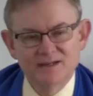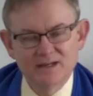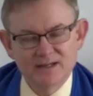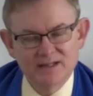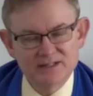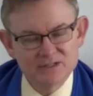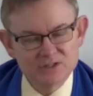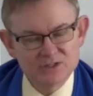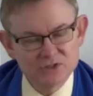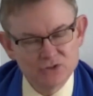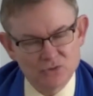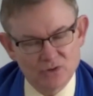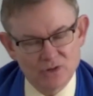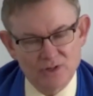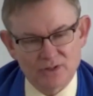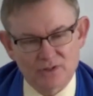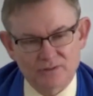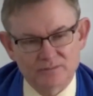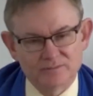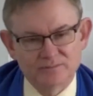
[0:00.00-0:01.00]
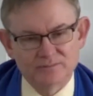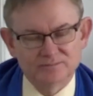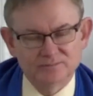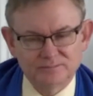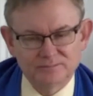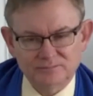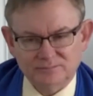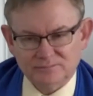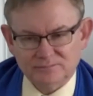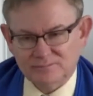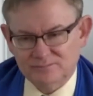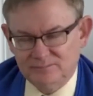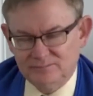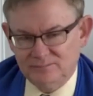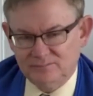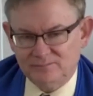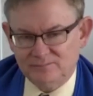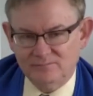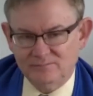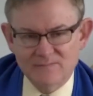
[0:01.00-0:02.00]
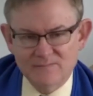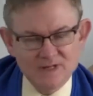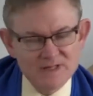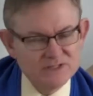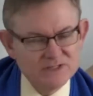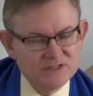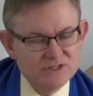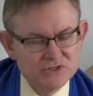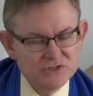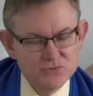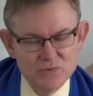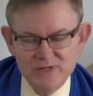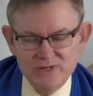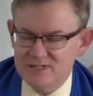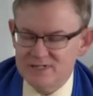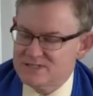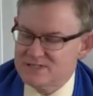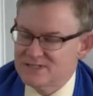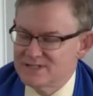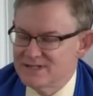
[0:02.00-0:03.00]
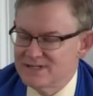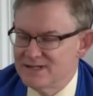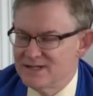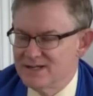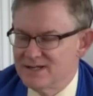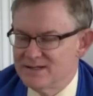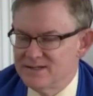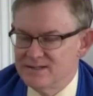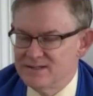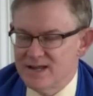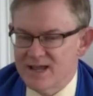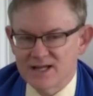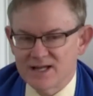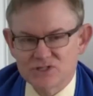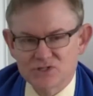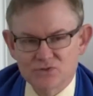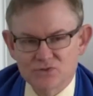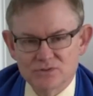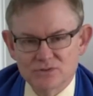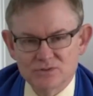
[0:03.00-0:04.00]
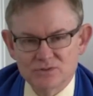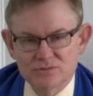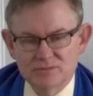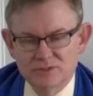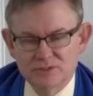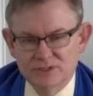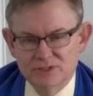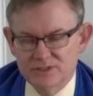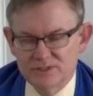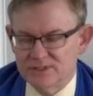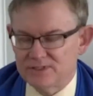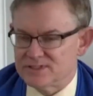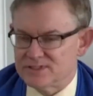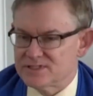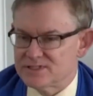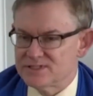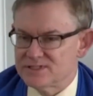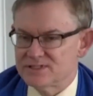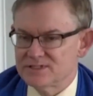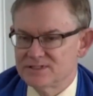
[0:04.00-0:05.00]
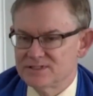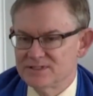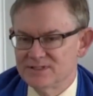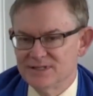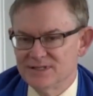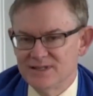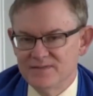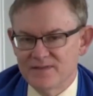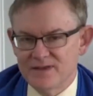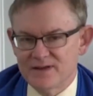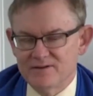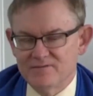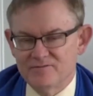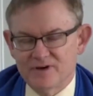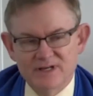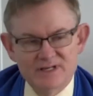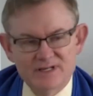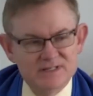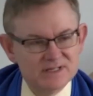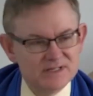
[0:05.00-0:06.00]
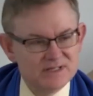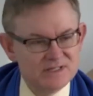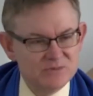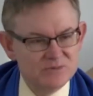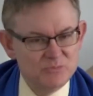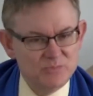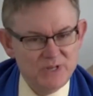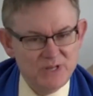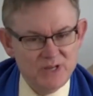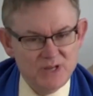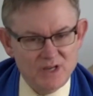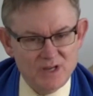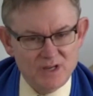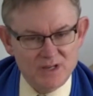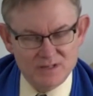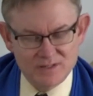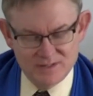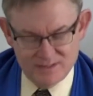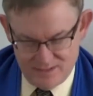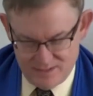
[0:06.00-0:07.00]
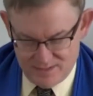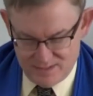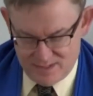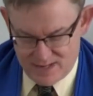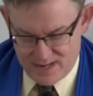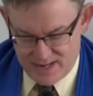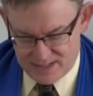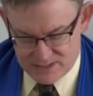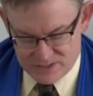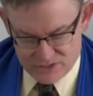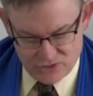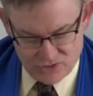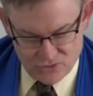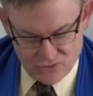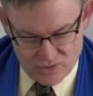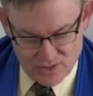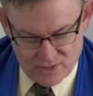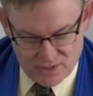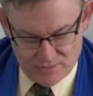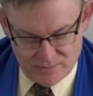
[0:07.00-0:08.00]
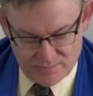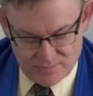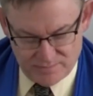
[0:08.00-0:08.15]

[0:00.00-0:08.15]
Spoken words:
and to grow. A sweet, natural goodness that invites us to be and to grow.